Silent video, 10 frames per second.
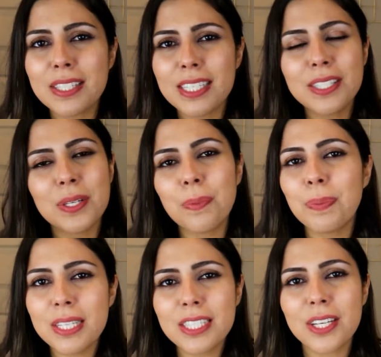this, so
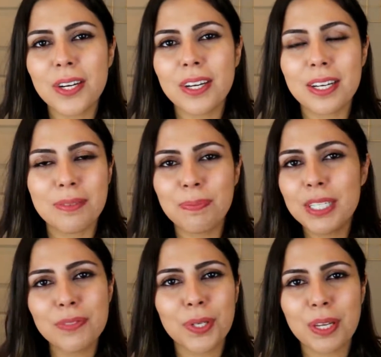please
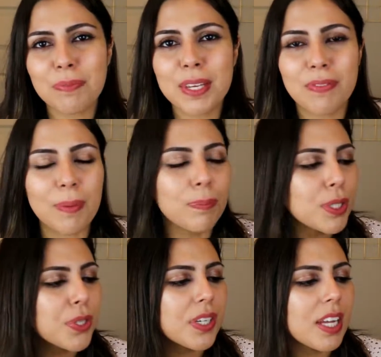forgive me if I'm
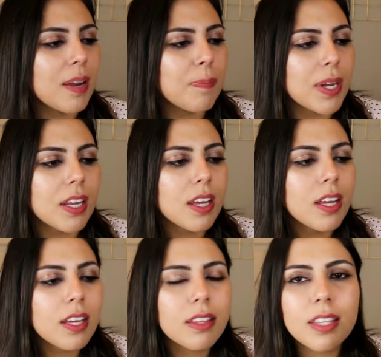butchering it, but
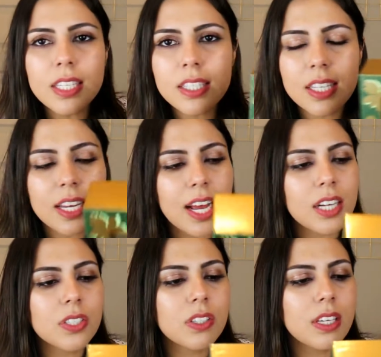this set
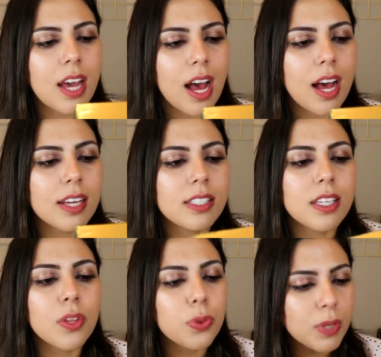actually has
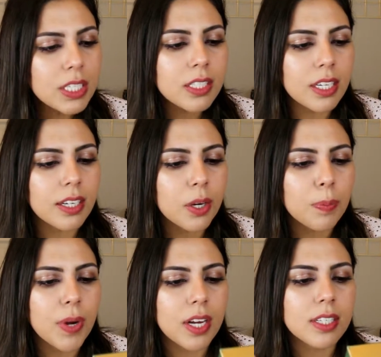3 skincare
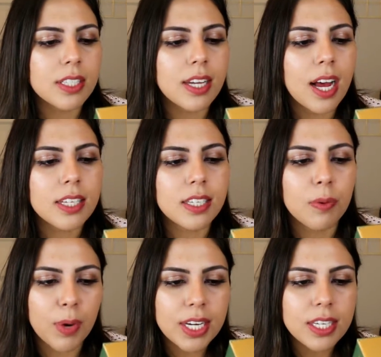products. It has a
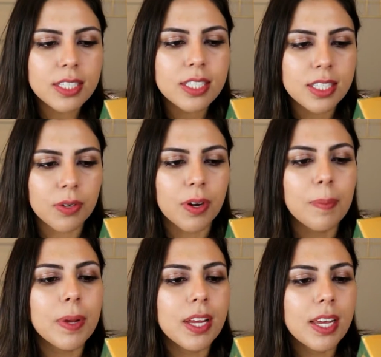radiant
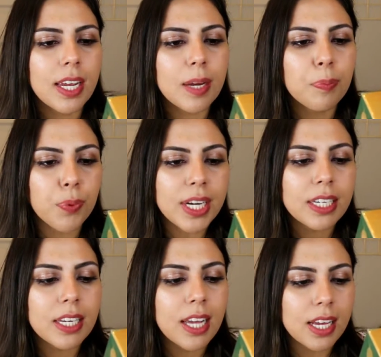serum, a
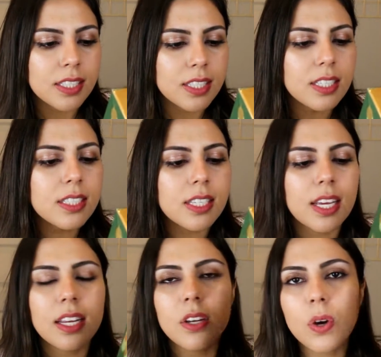brightening essence,
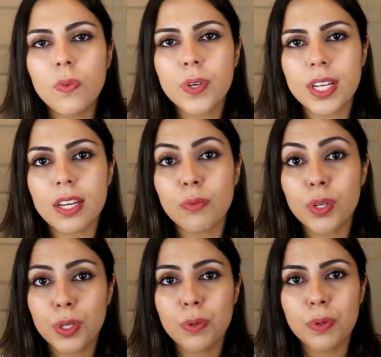and an overnight
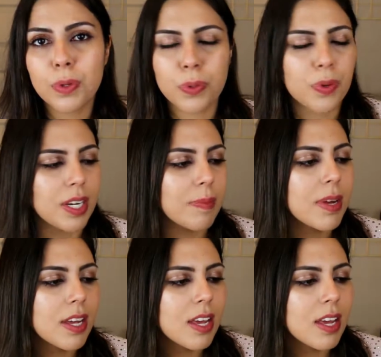renewal cream.